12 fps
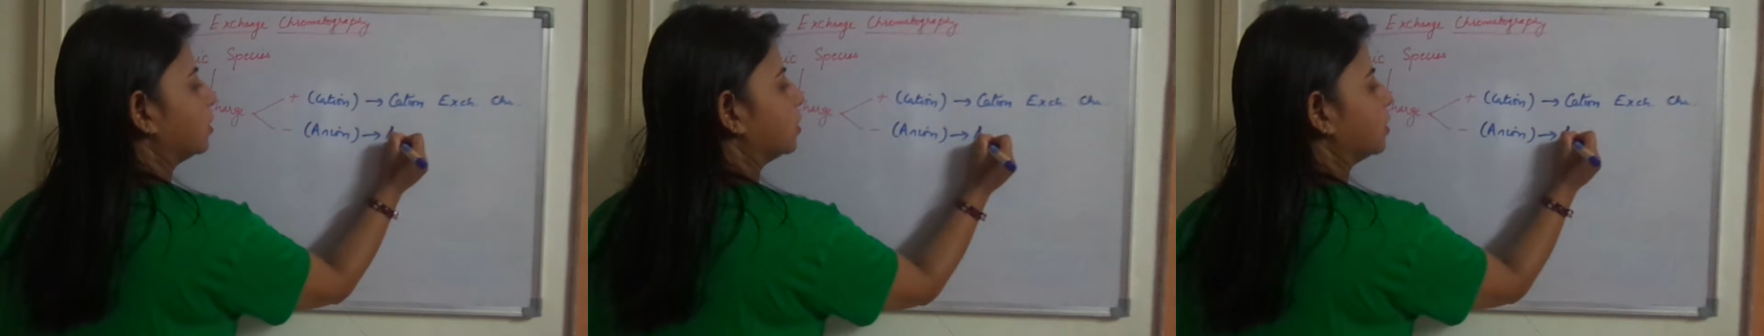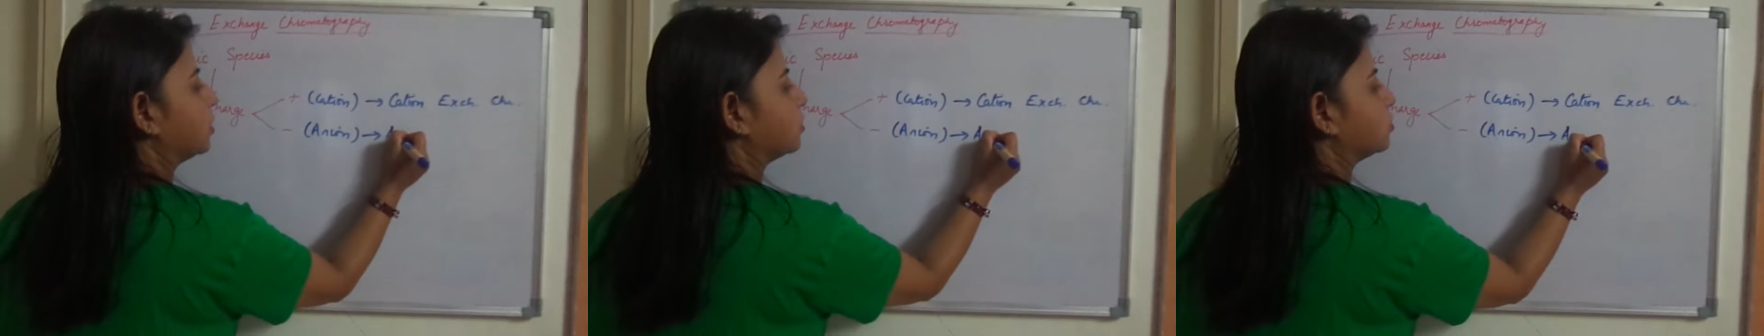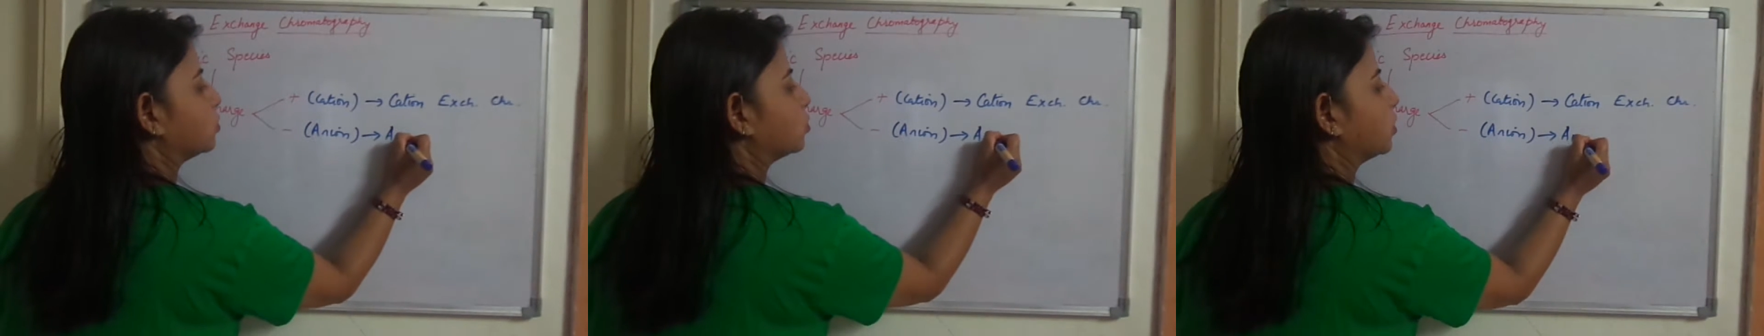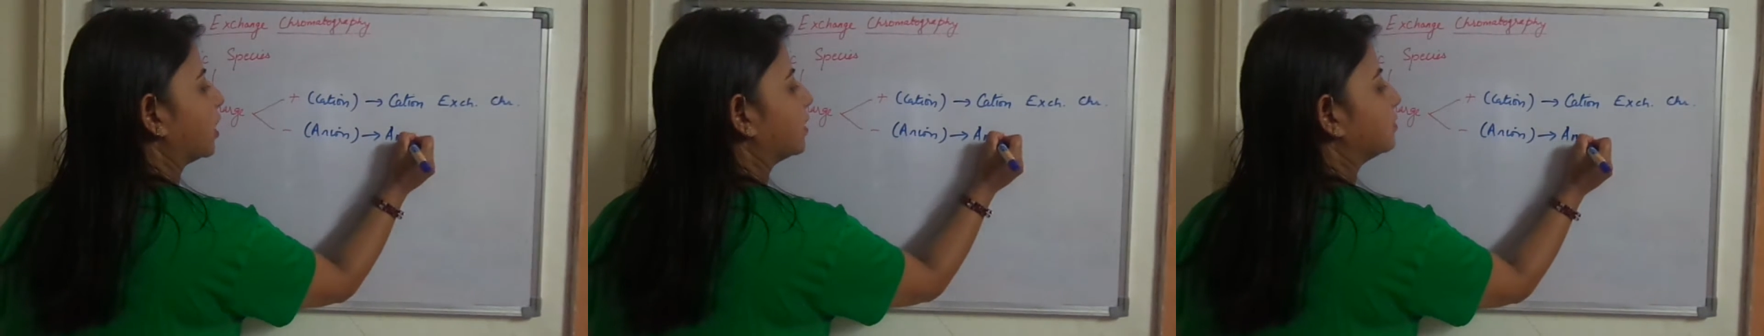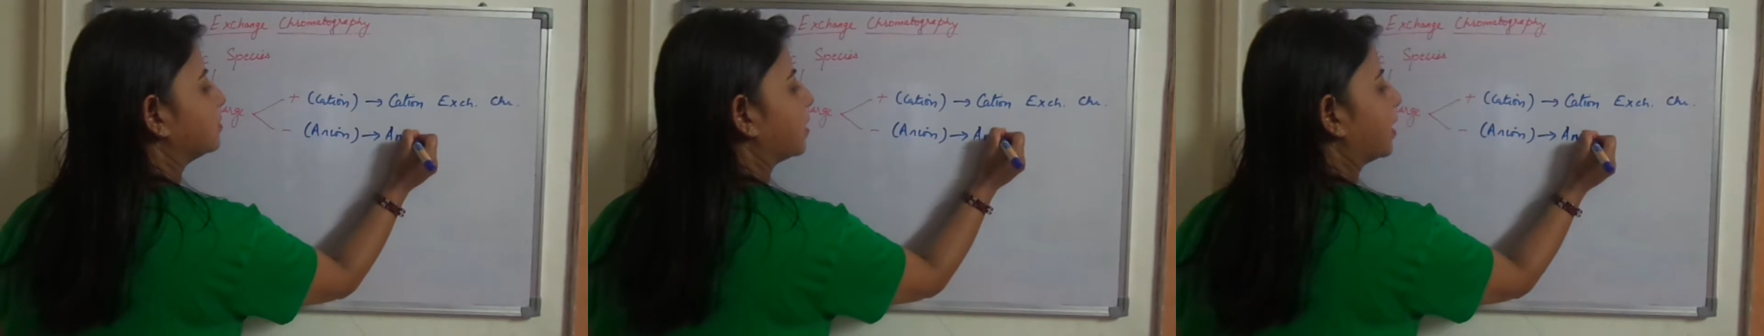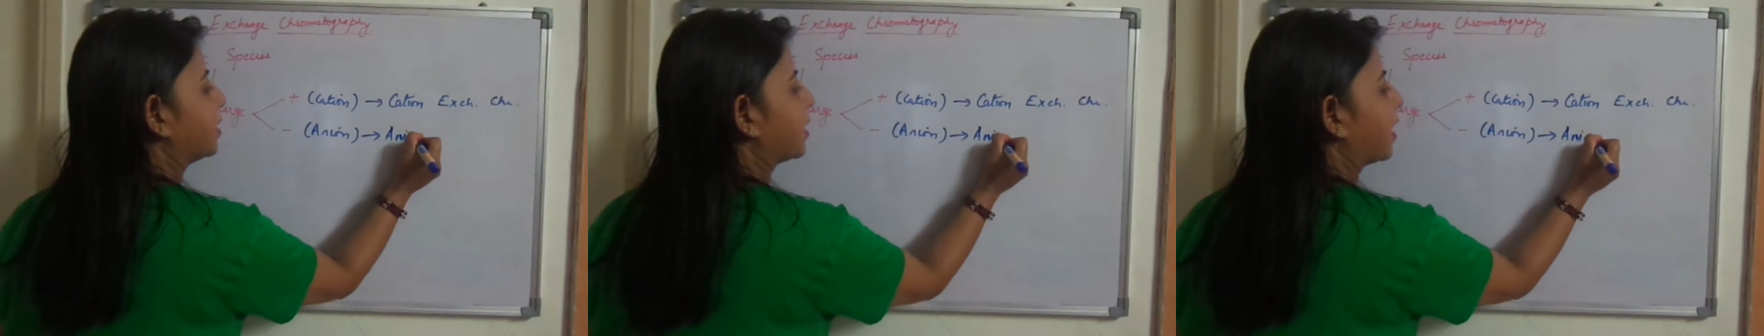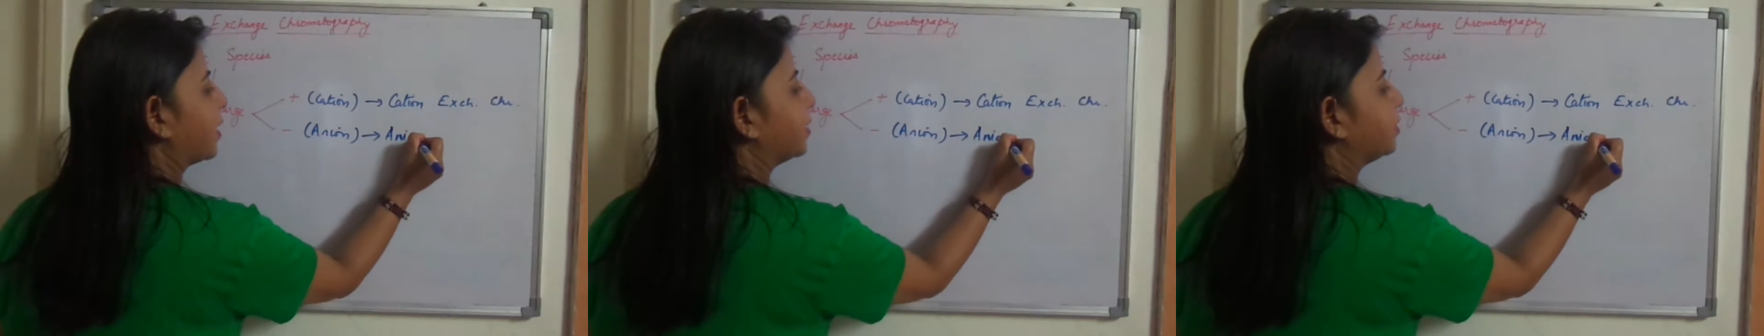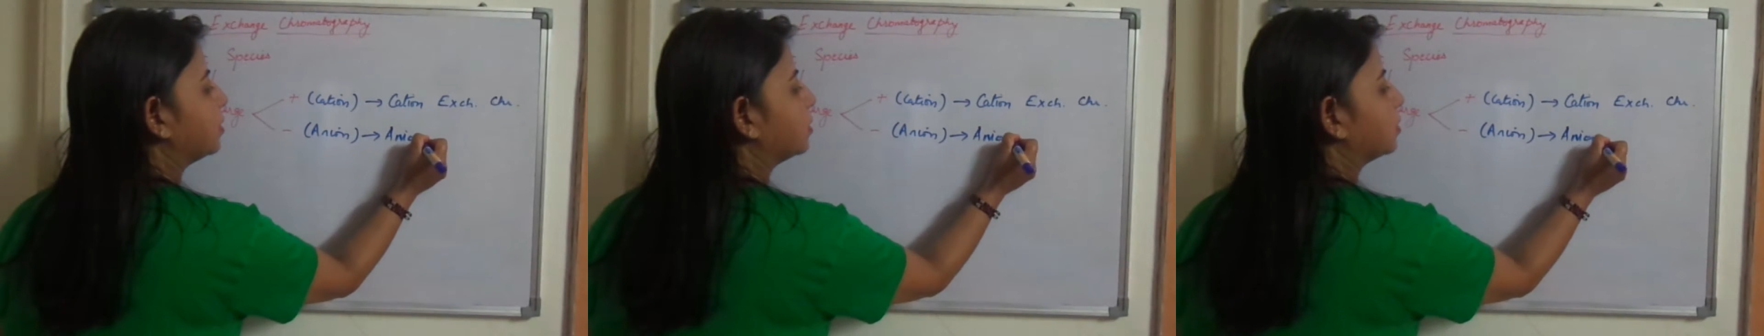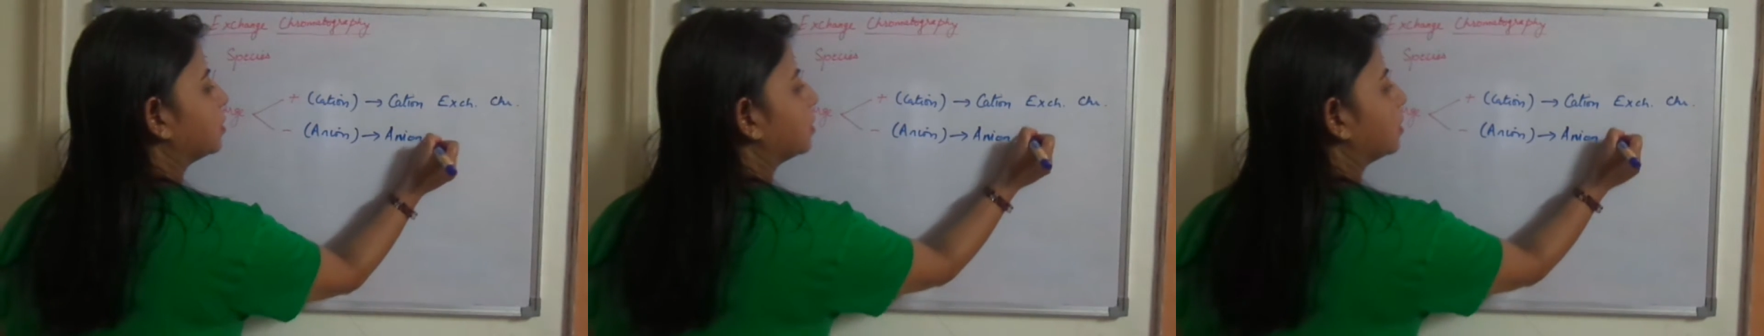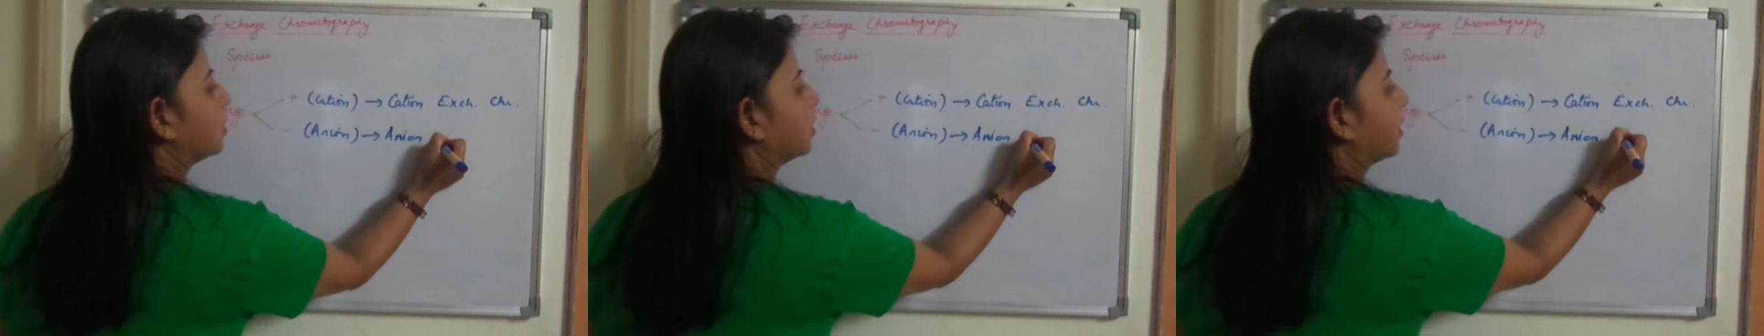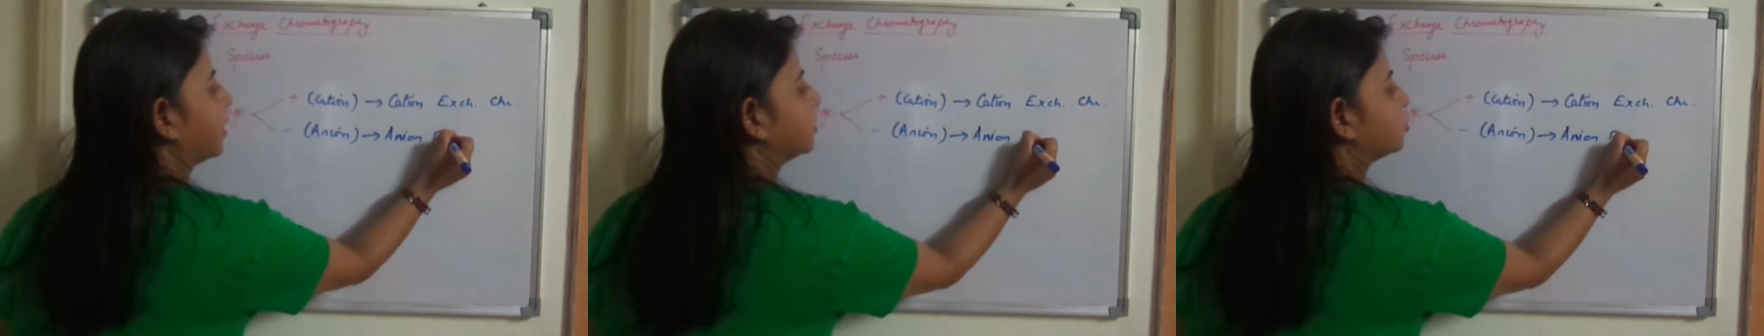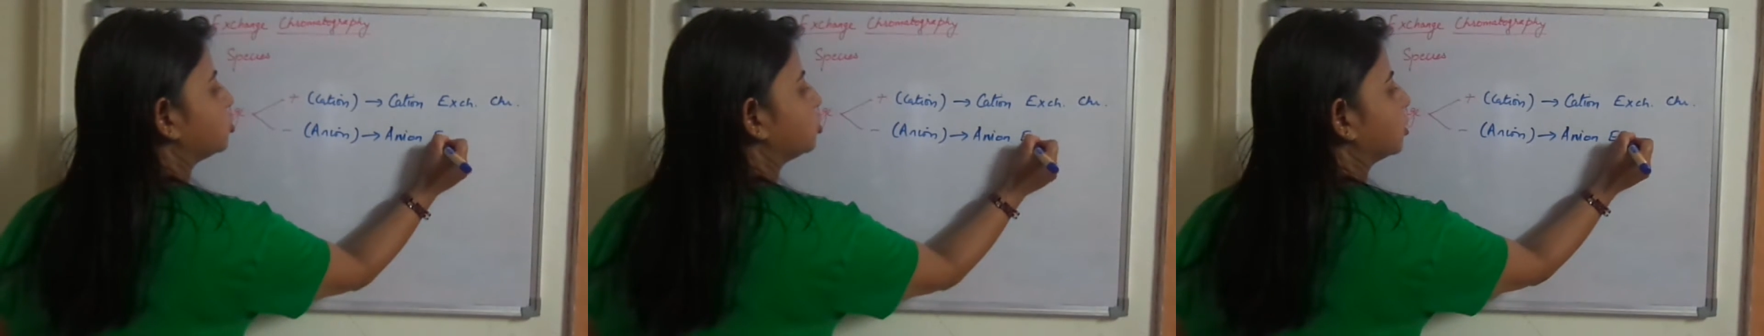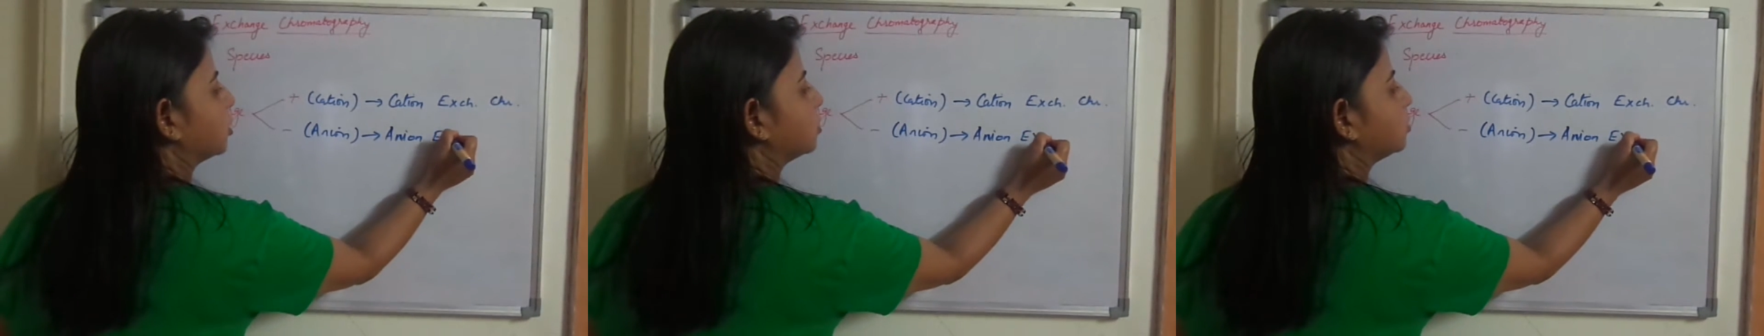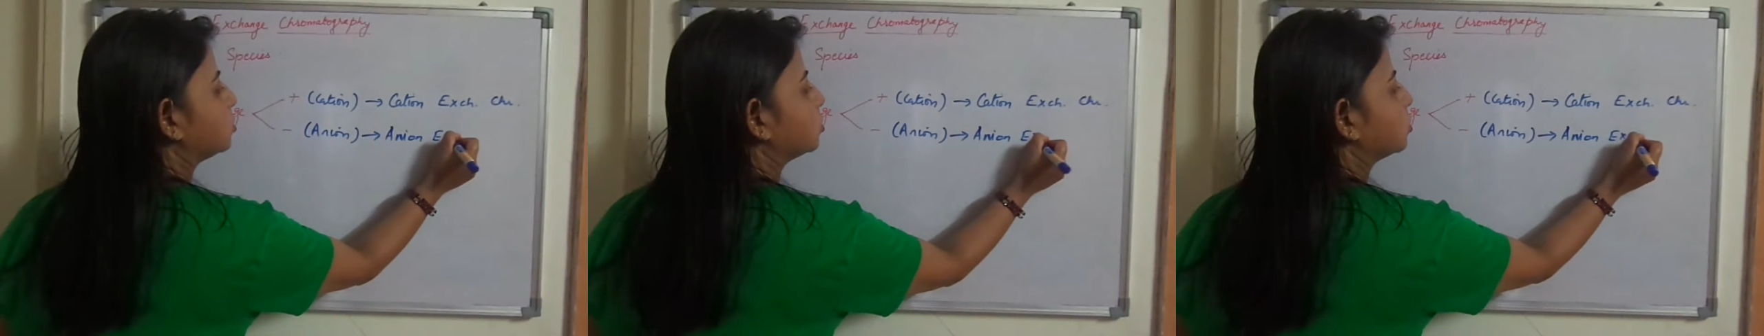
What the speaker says: it is known as anion exchange